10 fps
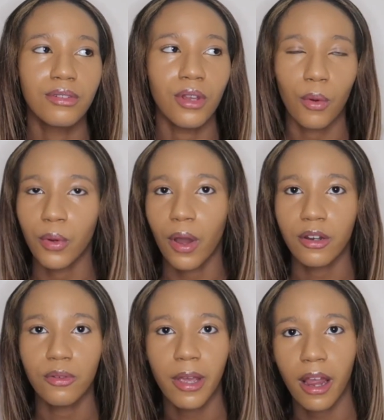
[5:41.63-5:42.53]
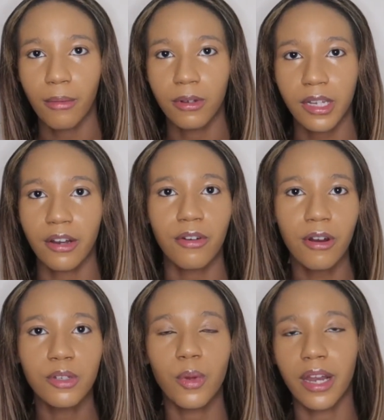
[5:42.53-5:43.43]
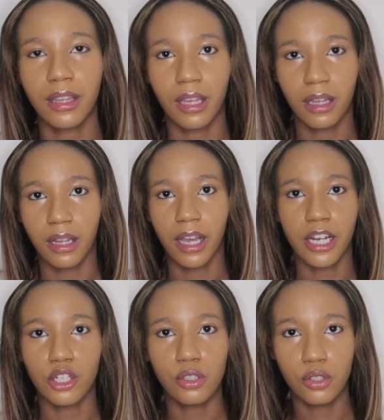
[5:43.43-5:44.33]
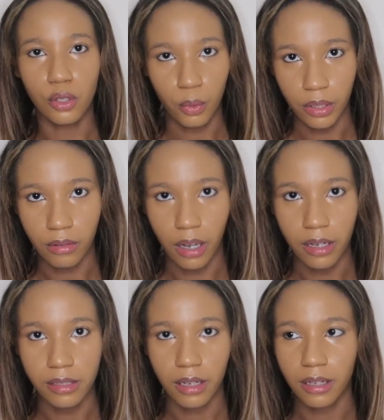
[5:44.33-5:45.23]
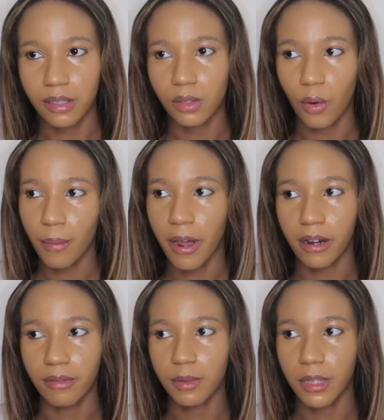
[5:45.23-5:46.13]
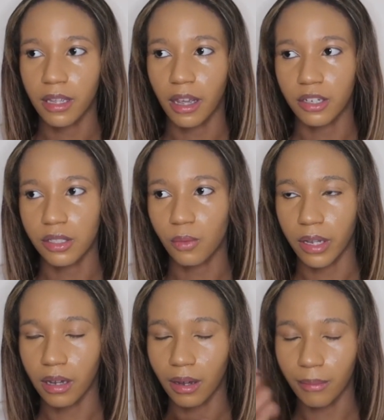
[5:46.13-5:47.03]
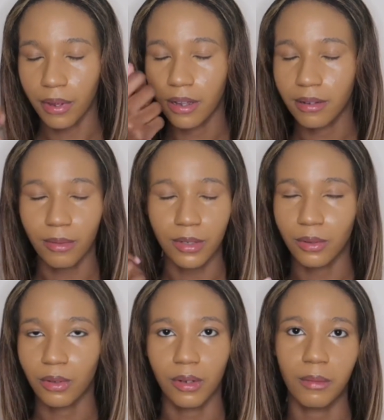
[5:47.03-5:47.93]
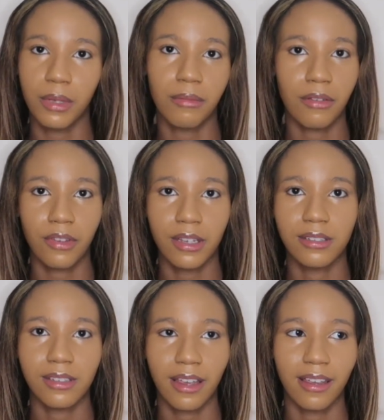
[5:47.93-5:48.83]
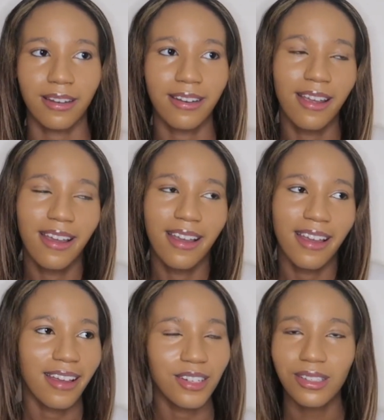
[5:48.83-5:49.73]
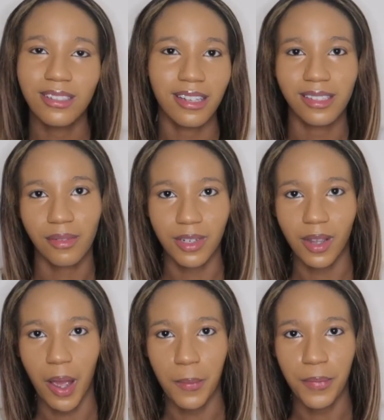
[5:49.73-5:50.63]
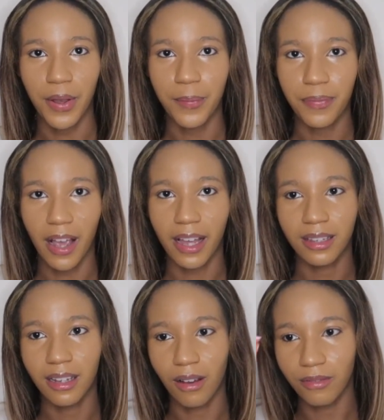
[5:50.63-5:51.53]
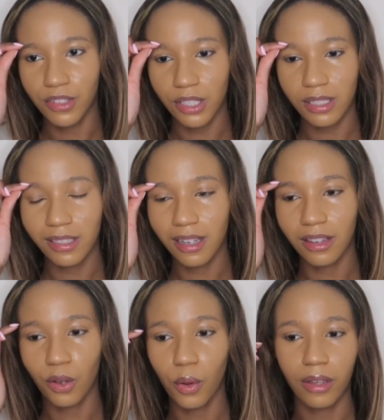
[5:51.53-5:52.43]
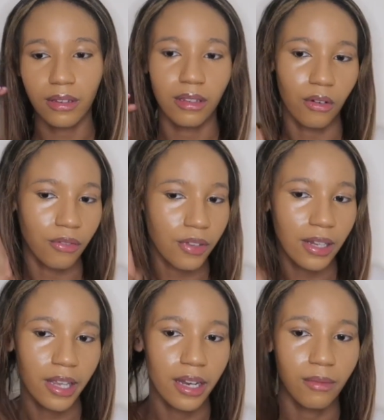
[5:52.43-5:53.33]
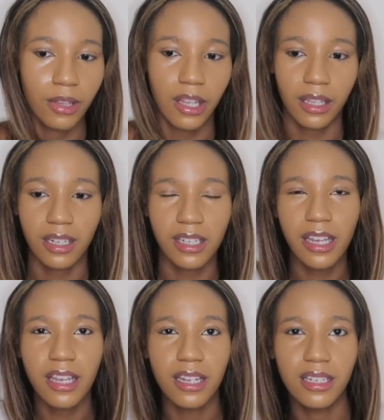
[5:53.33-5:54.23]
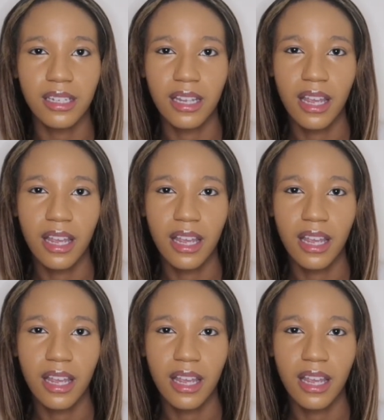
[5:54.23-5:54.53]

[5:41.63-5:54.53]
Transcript: don't know how to do my eyebrows. I don't know how to do anything. Like, I just do it, you guys. Like, it's so repetitive to me. I just wake up, 1, 2, 3, beat my face, and it just slays every time. But I love just the quick little fill-in with like the tint